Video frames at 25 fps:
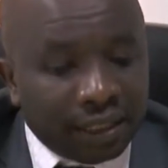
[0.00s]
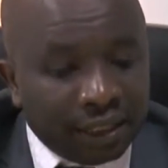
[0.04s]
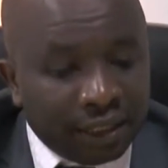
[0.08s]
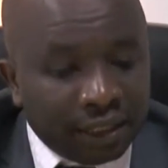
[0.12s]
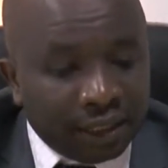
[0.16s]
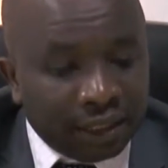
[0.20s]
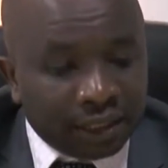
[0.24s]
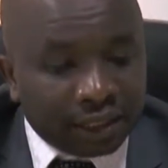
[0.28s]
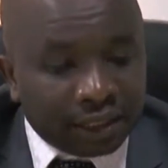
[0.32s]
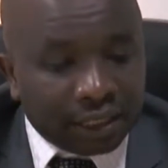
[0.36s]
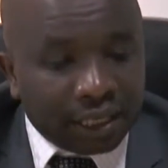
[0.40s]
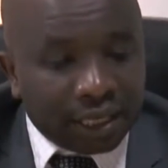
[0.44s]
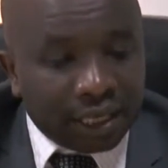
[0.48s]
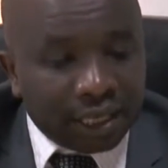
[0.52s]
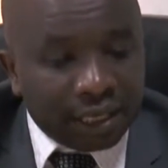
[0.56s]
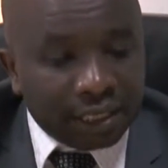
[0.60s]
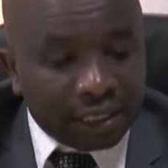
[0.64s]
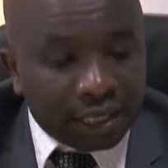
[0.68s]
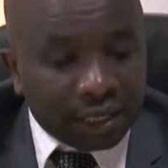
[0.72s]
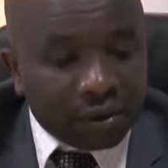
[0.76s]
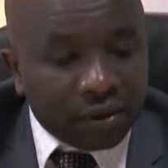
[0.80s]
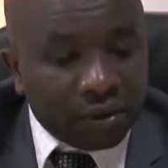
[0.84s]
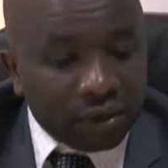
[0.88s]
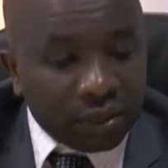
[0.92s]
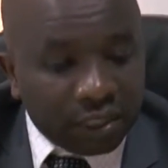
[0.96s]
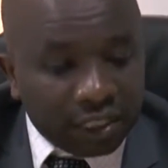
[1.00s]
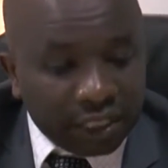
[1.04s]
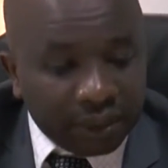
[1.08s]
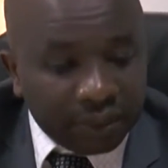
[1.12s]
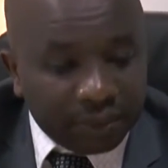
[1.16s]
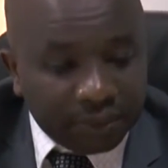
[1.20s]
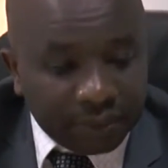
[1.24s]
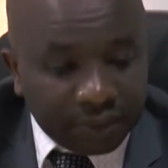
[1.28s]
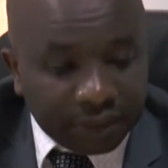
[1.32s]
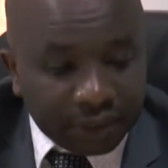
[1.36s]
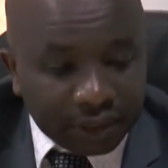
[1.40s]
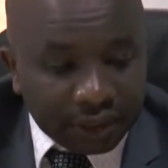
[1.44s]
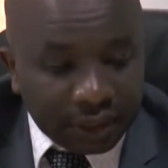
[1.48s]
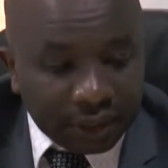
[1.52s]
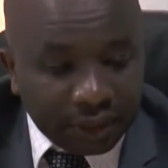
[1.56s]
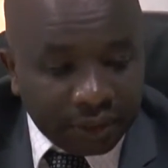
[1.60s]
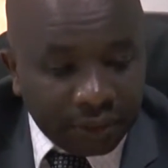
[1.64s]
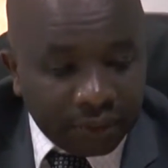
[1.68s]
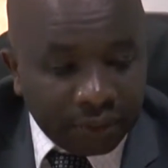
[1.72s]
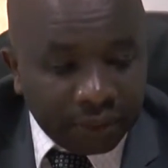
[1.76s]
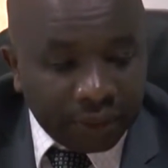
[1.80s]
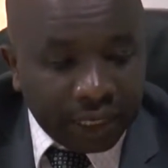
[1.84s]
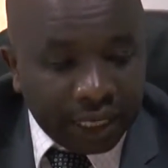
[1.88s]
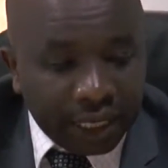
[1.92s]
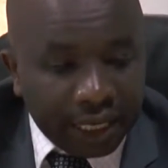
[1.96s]
is a, is a concept
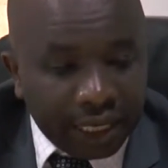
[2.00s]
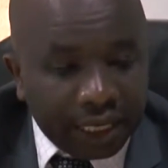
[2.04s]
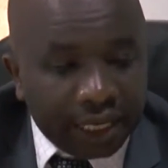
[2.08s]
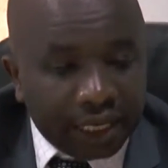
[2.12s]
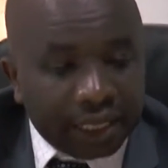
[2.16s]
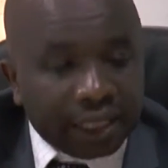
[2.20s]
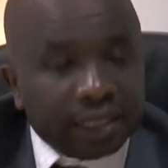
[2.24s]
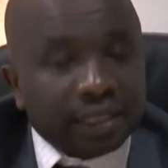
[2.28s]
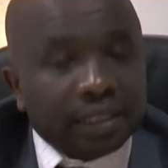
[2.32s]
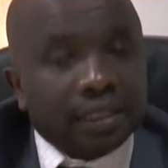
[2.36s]
where